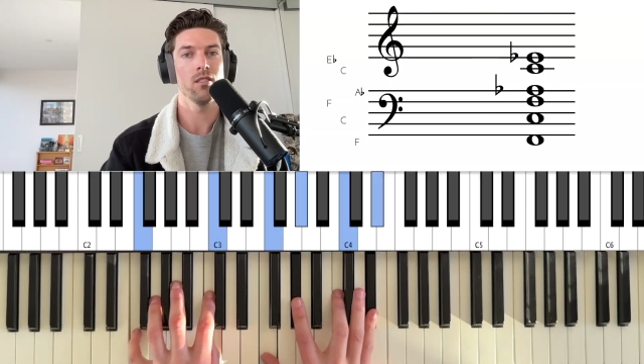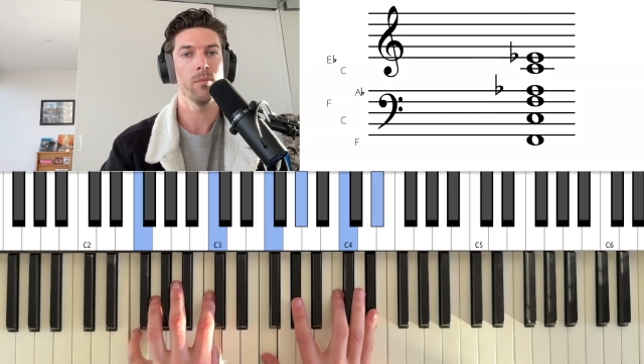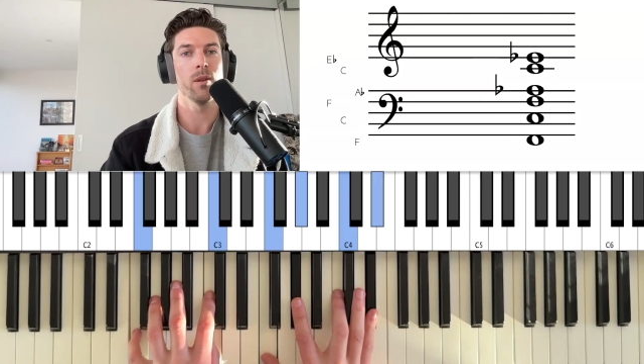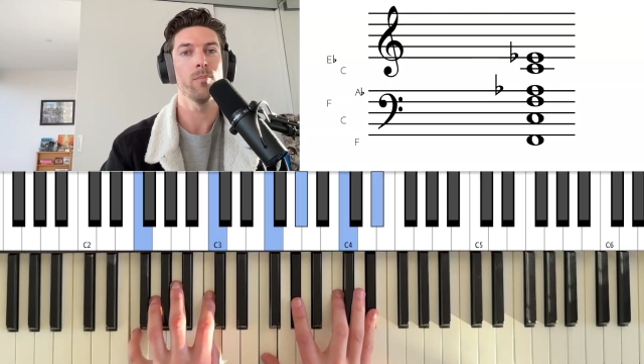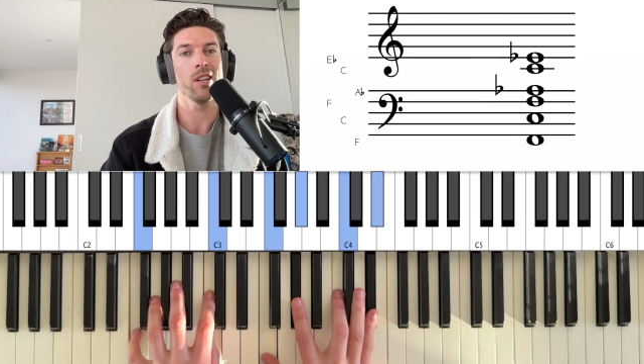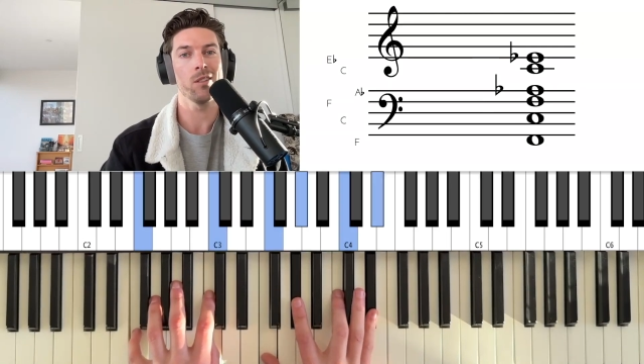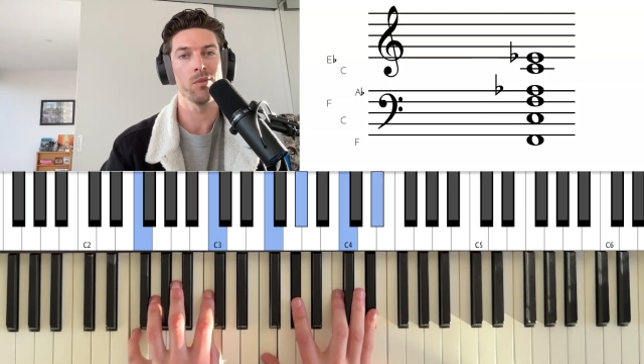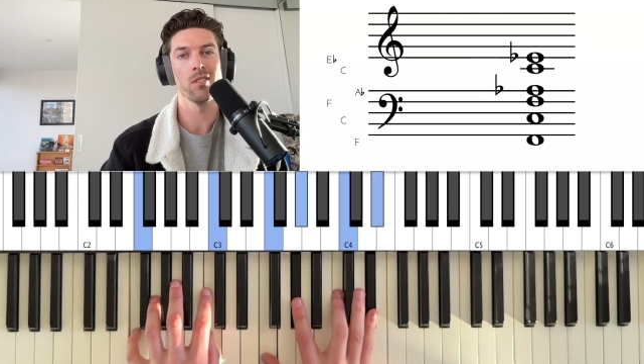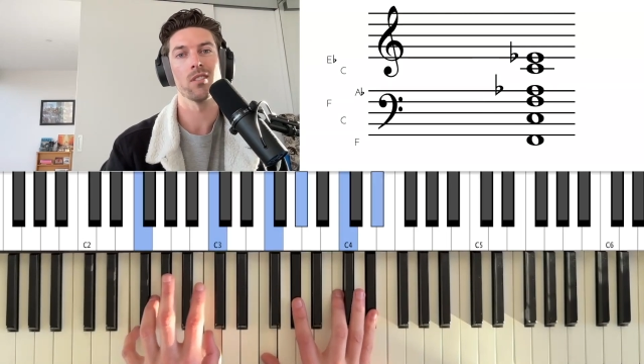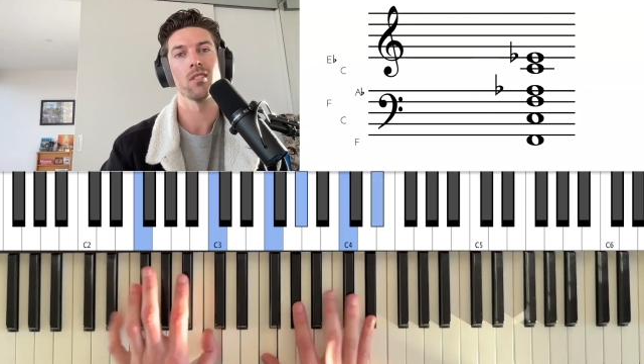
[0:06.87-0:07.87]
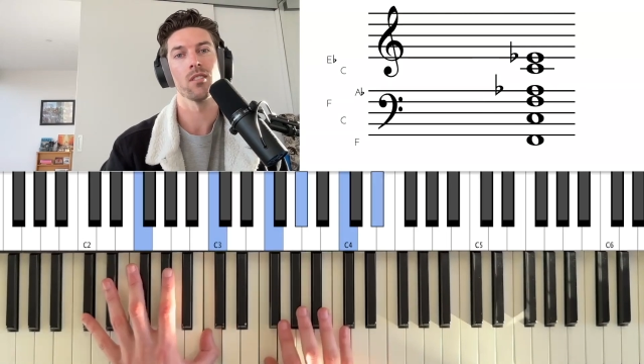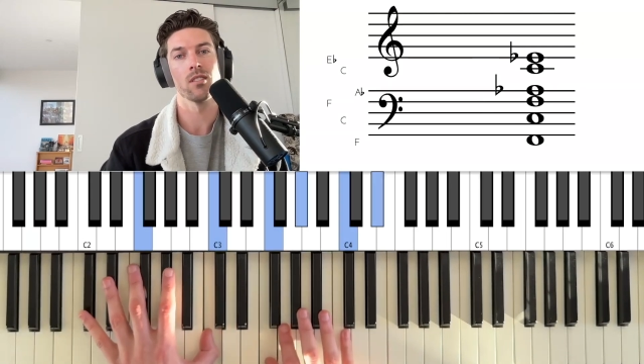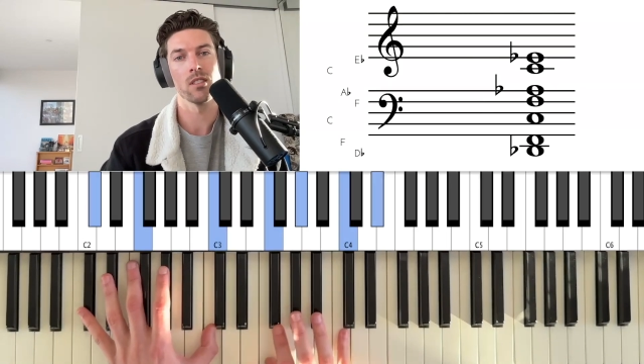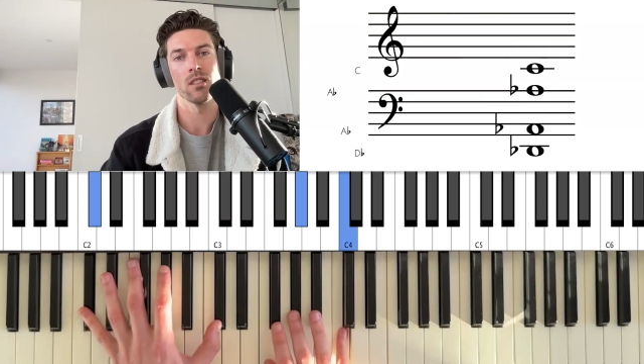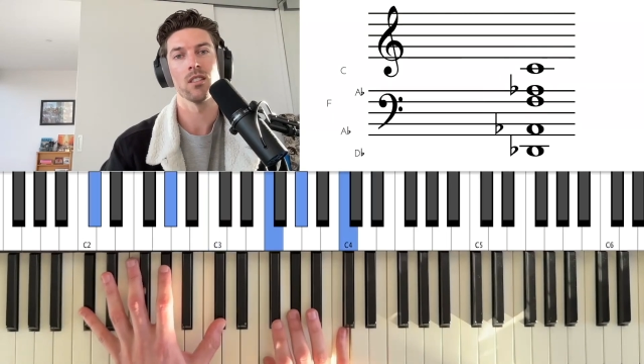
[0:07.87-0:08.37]
Biebs,
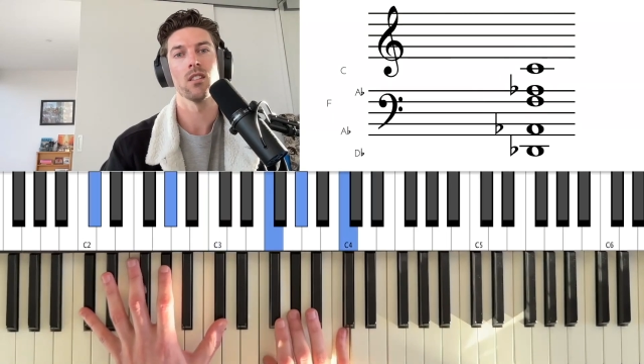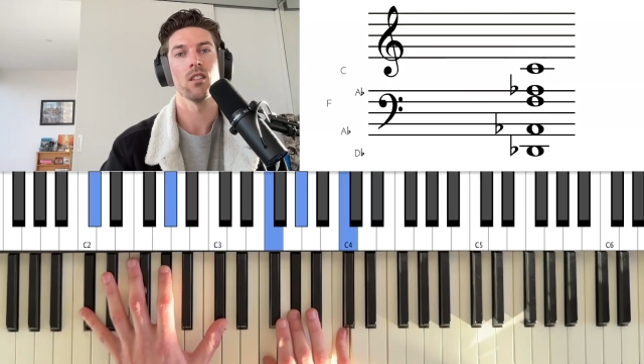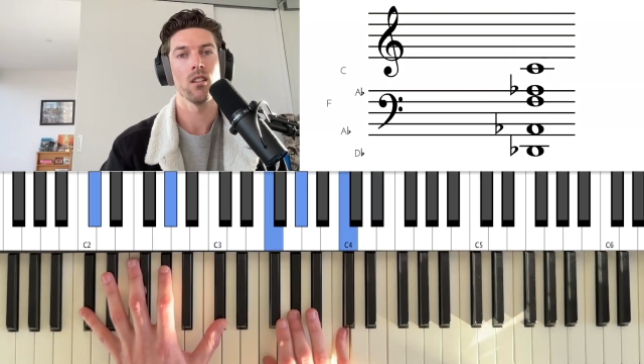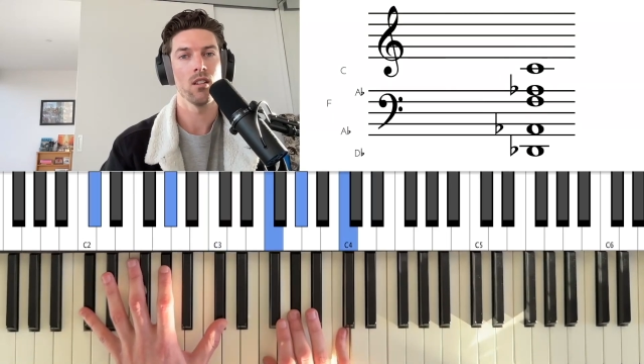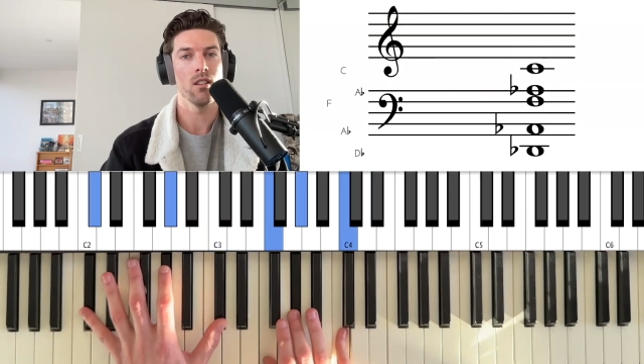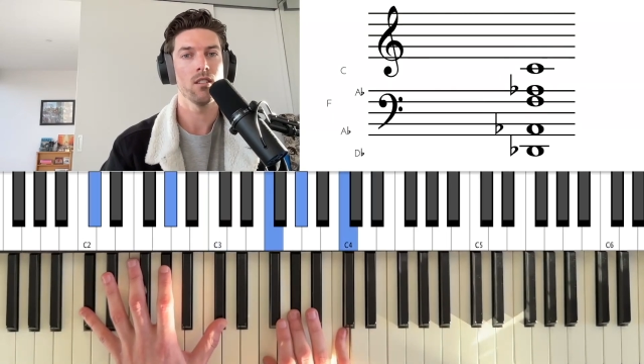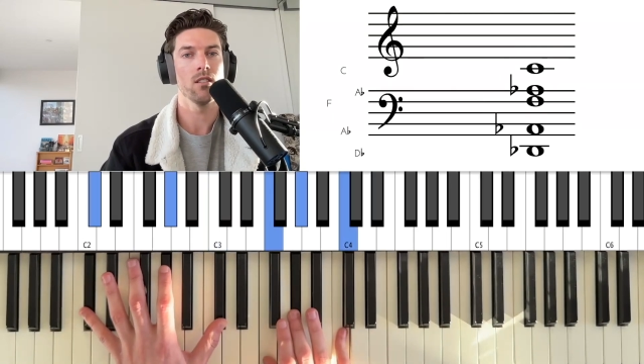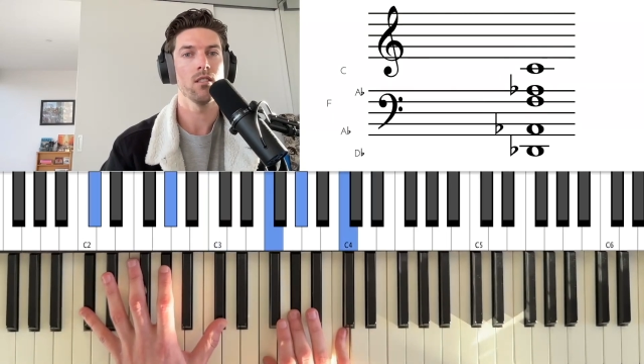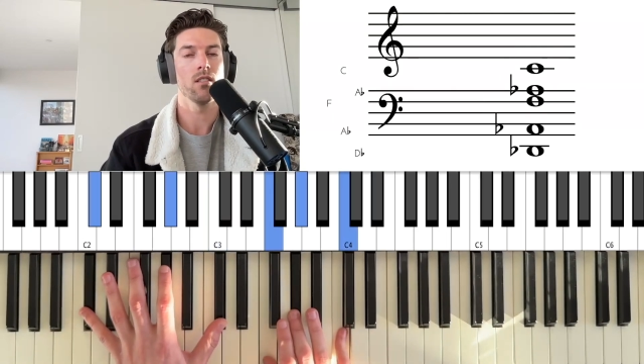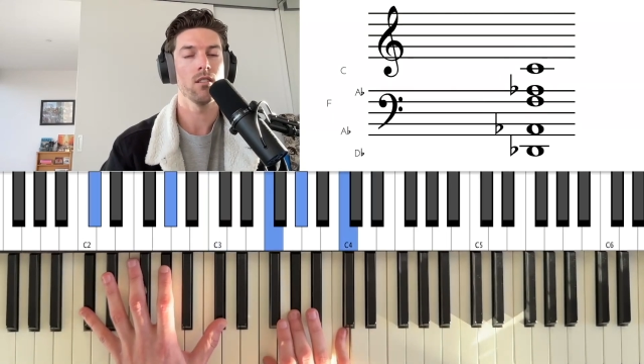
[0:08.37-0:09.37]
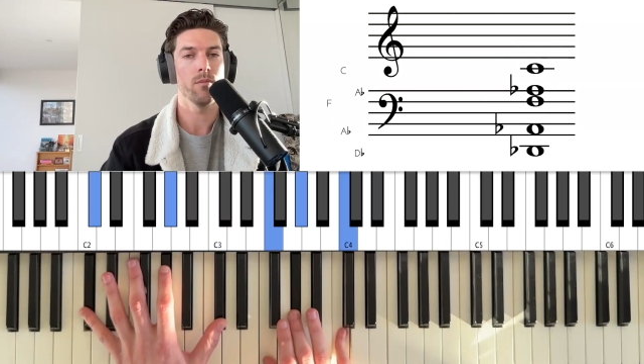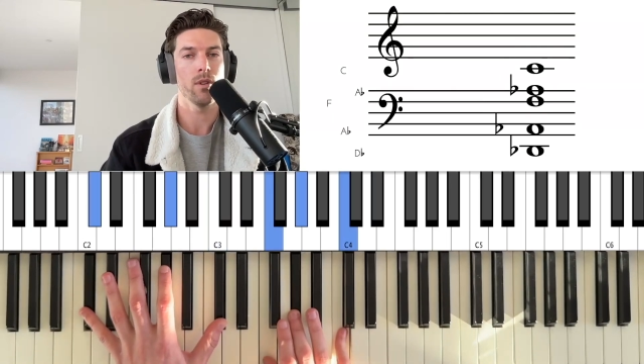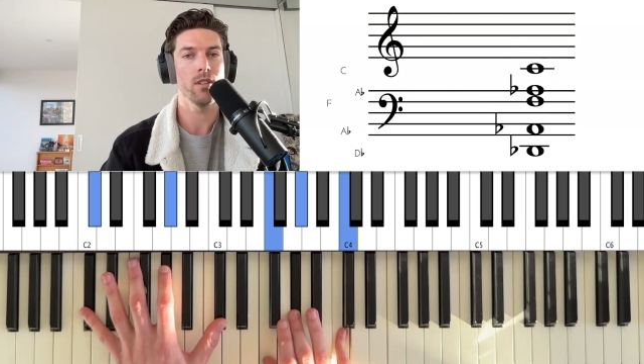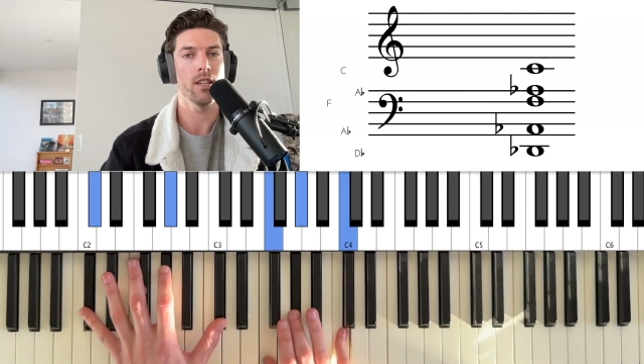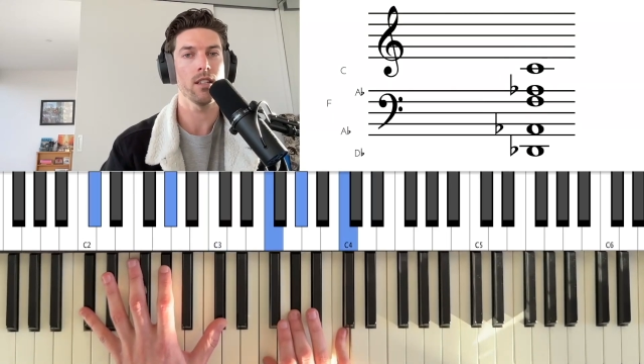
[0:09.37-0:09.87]
a bit of
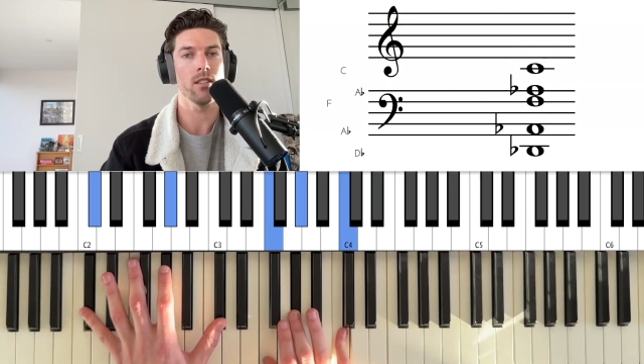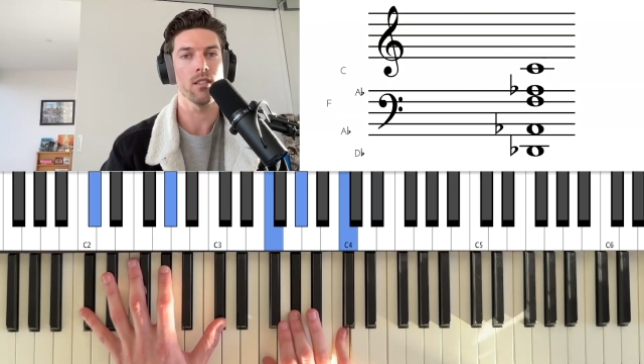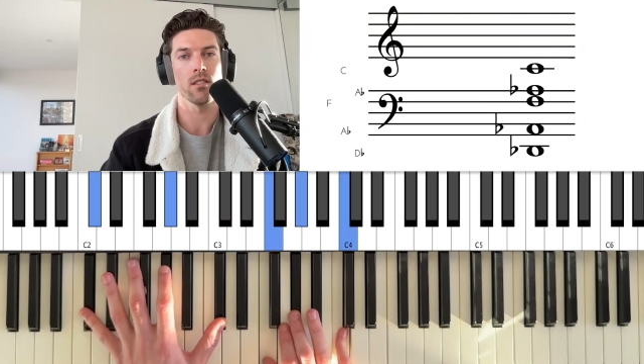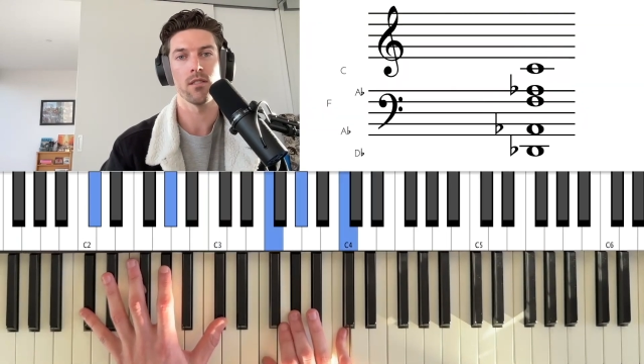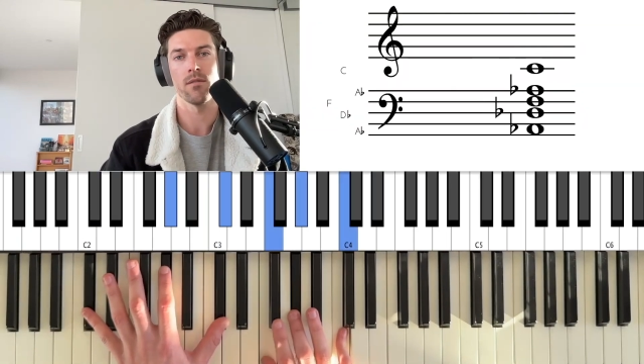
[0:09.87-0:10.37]
Daisies.